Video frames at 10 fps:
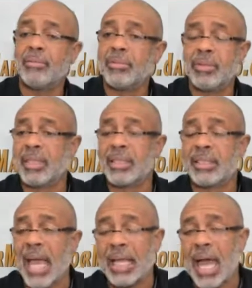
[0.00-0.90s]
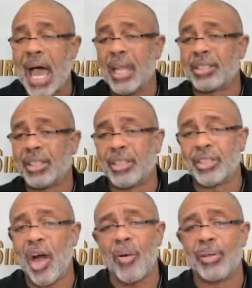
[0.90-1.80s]
the psychology is
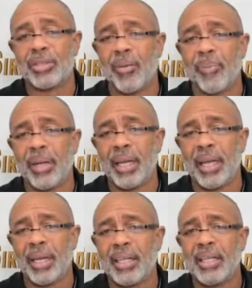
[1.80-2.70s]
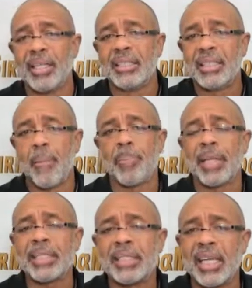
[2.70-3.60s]
always going to be there,
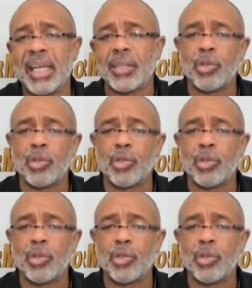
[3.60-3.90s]
simplicity and